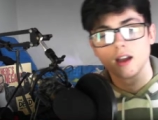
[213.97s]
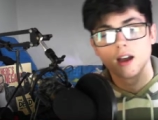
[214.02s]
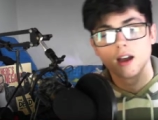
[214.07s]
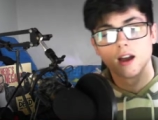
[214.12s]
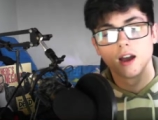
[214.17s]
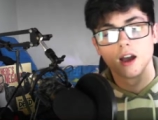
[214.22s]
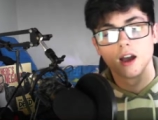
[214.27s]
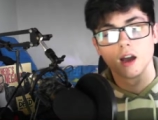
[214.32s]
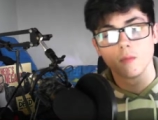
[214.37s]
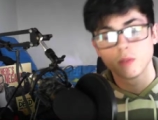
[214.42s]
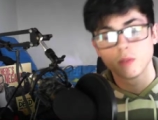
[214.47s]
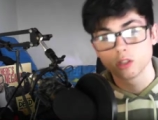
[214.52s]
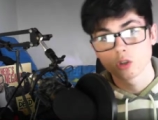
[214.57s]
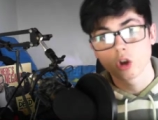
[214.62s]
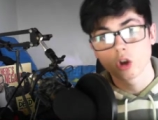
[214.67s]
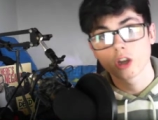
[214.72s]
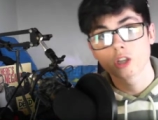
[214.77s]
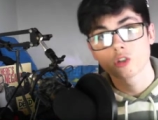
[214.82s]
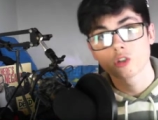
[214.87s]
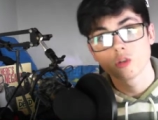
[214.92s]
I've been
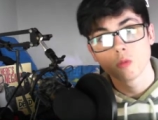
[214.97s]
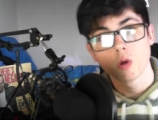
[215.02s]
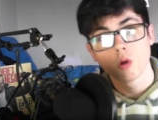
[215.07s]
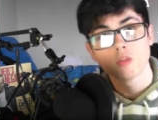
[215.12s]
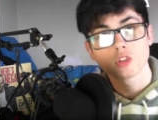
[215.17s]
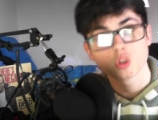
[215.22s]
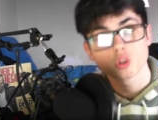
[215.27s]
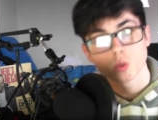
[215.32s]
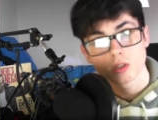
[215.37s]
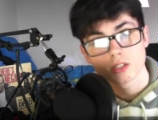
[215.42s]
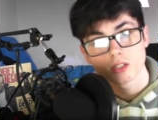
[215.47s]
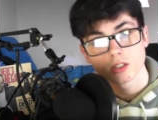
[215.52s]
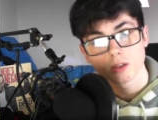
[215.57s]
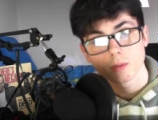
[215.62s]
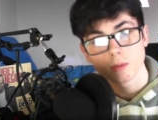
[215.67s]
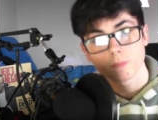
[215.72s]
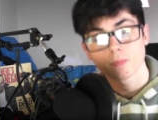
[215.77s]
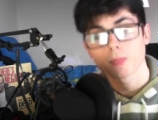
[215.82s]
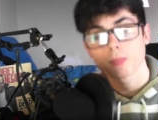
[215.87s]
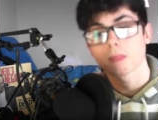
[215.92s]
talking to him over Twitter.
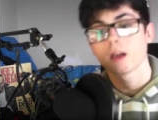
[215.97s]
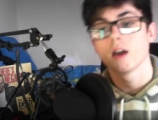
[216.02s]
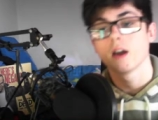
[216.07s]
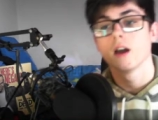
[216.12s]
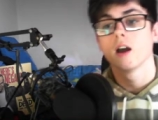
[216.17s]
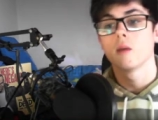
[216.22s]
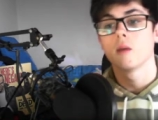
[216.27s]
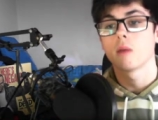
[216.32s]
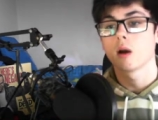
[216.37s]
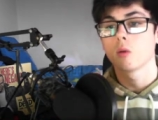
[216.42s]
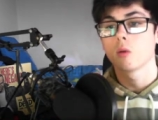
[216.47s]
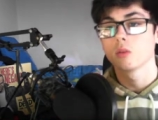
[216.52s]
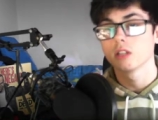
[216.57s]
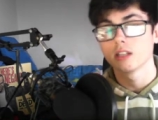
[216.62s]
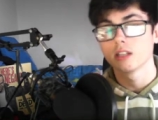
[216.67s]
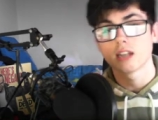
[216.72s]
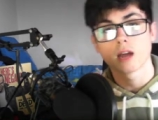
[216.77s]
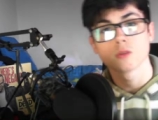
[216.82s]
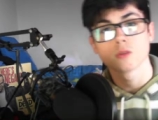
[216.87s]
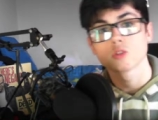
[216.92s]
I will
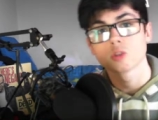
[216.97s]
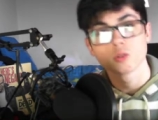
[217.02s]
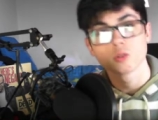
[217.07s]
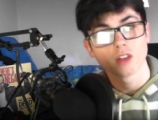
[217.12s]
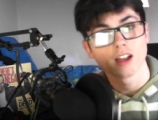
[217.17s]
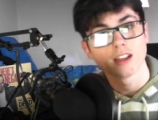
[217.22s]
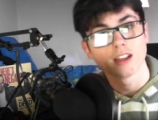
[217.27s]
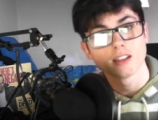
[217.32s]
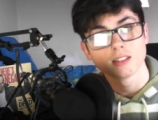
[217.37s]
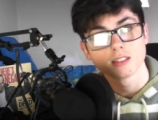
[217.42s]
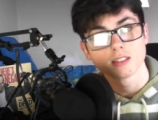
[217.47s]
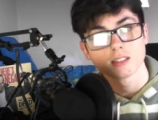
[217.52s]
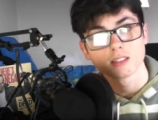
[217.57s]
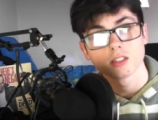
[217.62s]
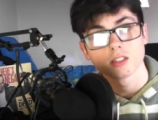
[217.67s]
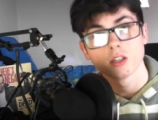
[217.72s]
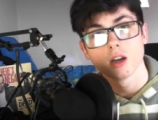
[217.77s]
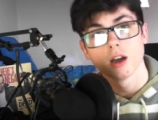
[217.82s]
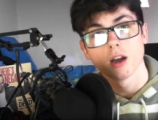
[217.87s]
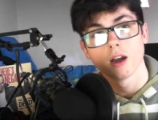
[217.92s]
announce who that is
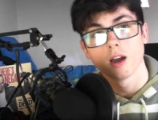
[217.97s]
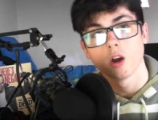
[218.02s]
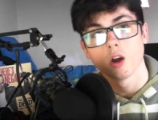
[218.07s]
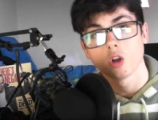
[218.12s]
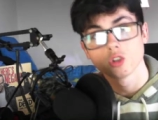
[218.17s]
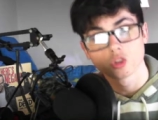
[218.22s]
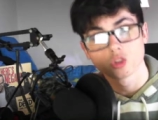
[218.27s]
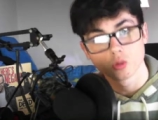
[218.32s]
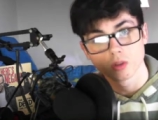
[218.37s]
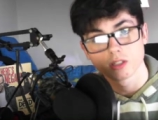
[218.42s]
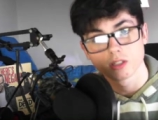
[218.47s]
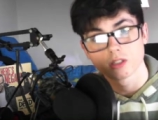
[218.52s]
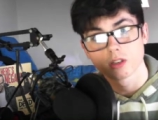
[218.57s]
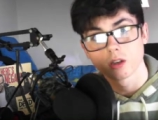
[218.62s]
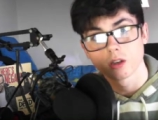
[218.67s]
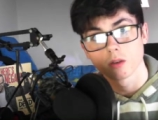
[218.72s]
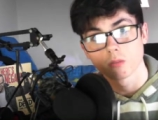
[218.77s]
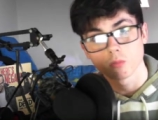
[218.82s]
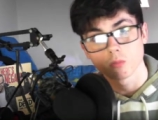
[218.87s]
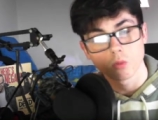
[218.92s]
on
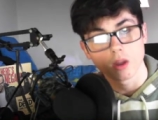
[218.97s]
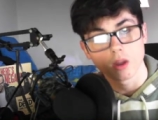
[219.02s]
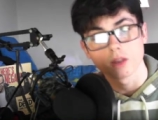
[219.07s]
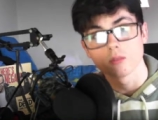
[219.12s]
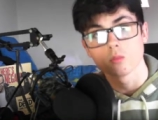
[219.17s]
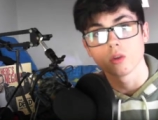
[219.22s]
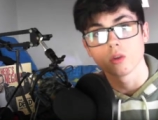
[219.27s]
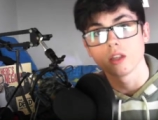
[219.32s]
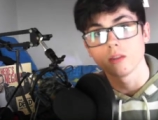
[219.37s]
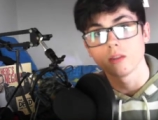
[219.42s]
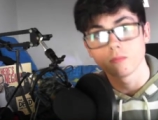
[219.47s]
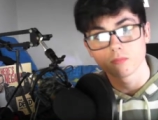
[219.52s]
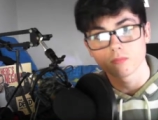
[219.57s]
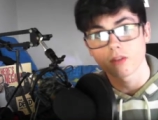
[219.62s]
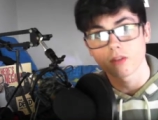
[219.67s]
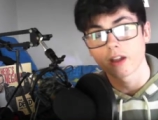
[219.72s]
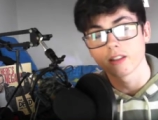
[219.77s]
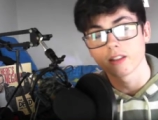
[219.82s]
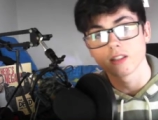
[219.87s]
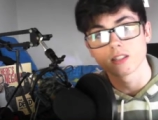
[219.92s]
Twitter when we
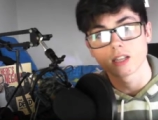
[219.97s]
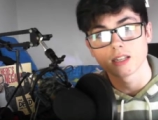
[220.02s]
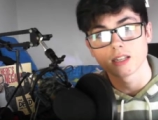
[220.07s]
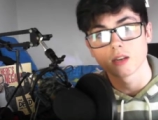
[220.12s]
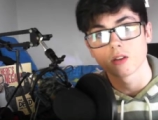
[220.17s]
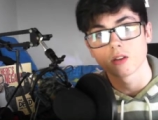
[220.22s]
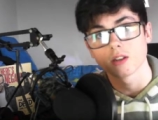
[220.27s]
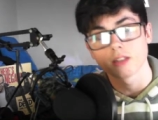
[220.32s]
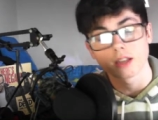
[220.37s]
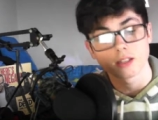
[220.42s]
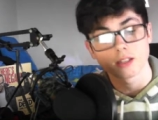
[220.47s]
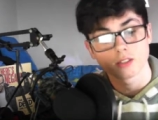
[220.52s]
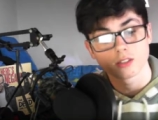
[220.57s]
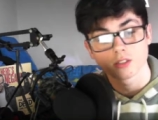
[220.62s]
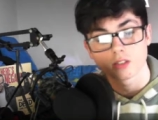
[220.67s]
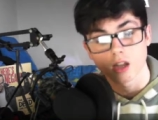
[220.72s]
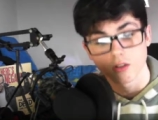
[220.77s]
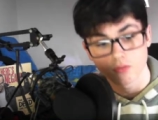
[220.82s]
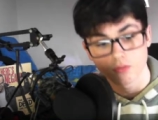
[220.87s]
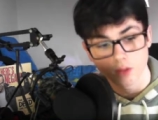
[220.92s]
finally set down a date to
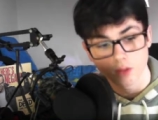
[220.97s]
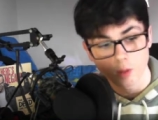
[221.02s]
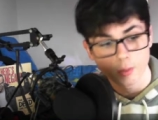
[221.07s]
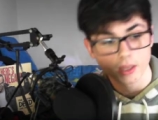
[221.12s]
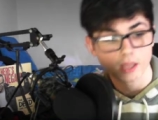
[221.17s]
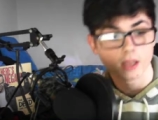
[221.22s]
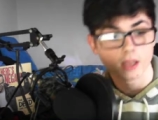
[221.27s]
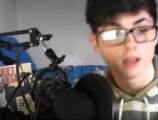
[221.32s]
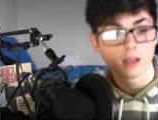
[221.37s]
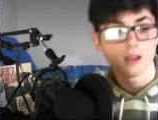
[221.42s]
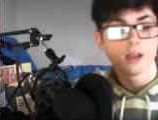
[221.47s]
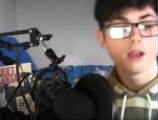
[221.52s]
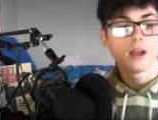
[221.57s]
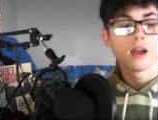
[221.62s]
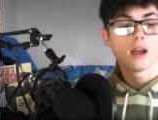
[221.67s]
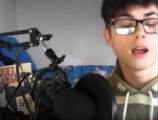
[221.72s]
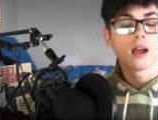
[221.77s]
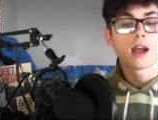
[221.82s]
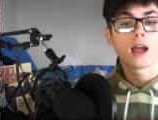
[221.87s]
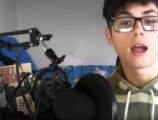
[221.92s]
start filming,
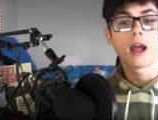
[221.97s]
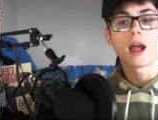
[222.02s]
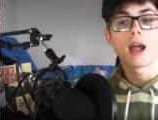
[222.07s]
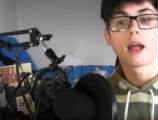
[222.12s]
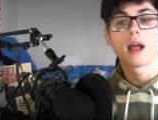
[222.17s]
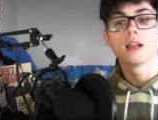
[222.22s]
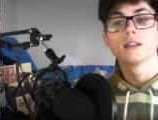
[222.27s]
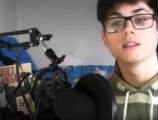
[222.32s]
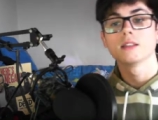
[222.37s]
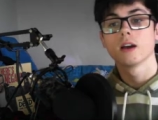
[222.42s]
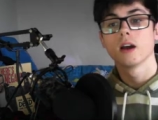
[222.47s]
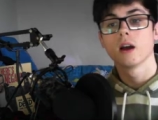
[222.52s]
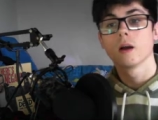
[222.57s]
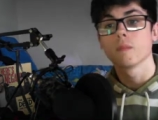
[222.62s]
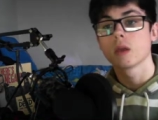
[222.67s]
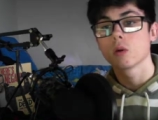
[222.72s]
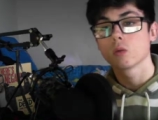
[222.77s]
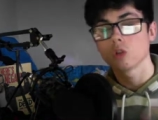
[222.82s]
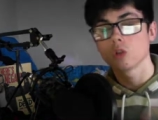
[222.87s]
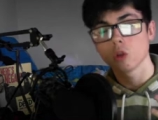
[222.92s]
and
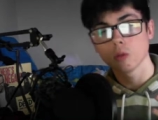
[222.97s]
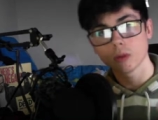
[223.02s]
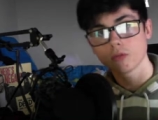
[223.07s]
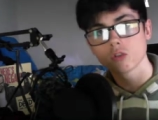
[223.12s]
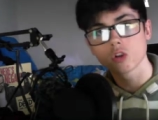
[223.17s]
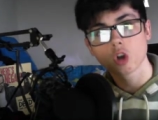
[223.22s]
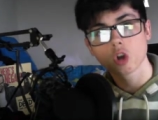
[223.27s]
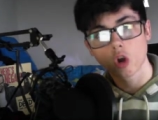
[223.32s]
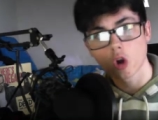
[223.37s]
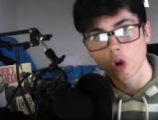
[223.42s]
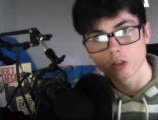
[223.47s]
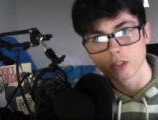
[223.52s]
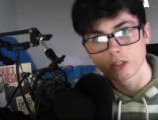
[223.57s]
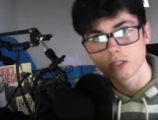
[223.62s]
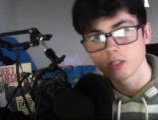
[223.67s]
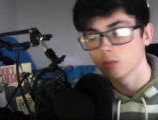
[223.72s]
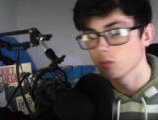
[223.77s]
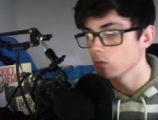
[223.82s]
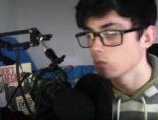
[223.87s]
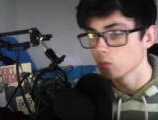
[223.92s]
it will all be
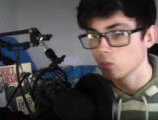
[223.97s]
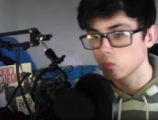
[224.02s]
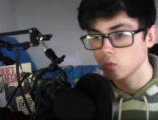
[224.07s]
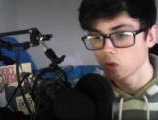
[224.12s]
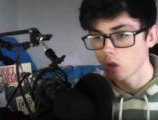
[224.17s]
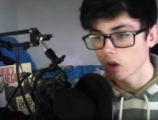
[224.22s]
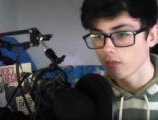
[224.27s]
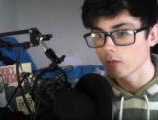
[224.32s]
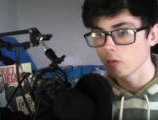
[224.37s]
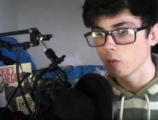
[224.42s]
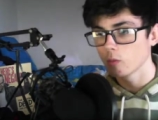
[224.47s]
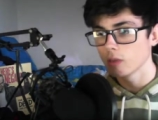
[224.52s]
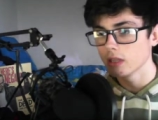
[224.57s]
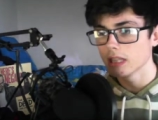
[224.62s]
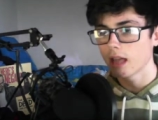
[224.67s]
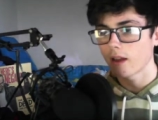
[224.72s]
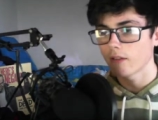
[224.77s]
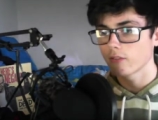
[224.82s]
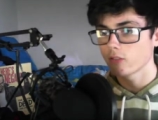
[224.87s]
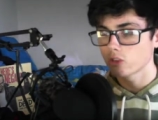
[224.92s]
recorded. None of it will be
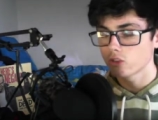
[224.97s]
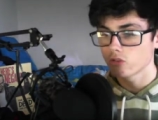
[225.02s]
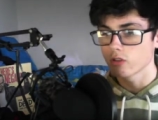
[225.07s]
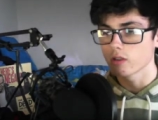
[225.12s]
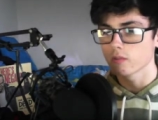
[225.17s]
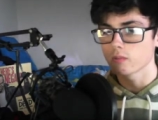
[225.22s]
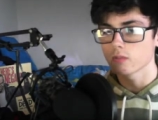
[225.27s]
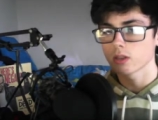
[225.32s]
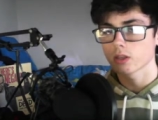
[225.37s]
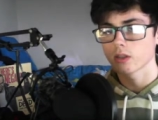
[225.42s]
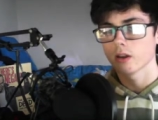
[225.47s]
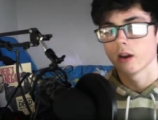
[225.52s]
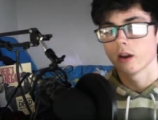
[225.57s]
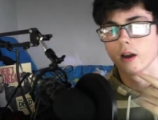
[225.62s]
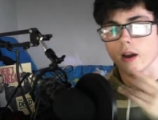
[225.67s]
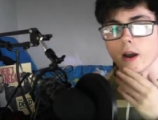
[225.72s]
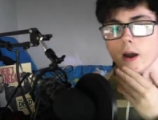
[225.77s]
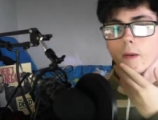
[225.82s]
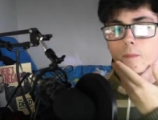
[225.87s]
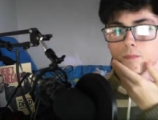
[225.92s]
live streamed,
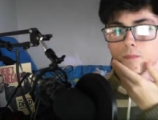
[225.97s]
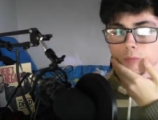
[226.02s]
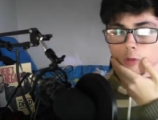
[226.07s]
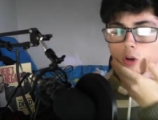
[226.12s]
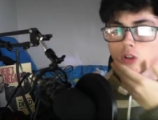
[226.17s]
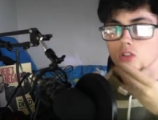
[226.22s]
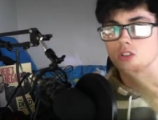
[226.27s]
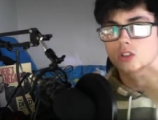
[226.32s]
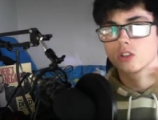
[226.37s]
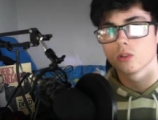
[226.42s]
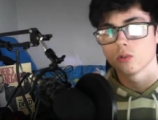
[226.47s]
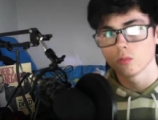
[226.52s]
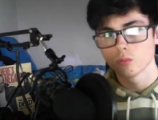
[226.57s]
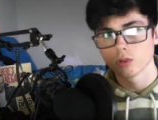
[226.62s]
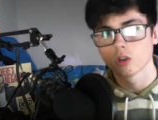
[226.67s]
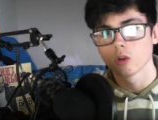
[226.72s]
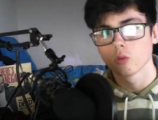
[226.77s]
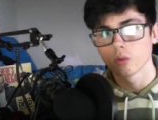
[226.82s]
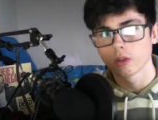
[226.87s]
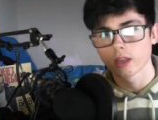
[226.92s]
not until
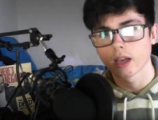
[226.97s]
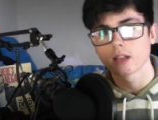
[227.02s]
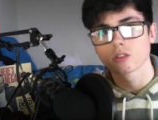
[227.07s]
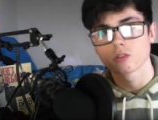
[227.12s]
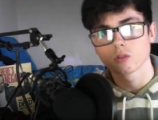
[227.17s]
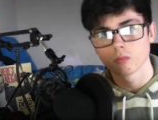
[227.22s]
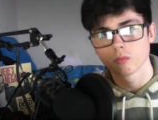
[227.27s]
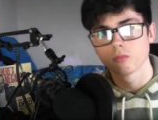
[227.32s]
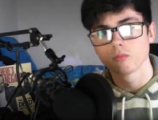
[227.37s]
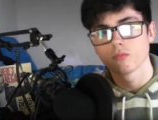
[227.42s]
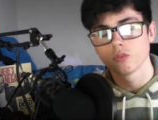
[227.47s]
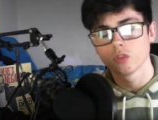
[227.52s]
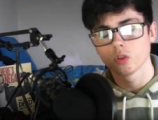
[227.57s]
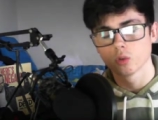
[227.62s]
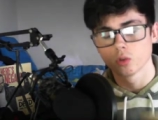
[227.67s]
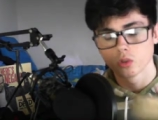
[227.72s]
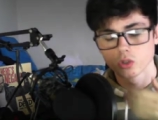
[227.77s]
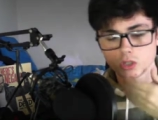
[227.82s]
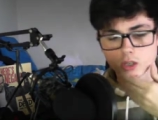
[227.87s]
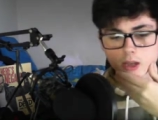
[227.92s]
we get some
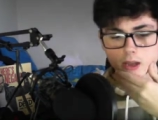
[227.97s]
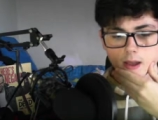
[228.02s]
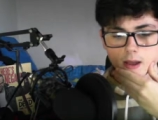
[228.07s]
views.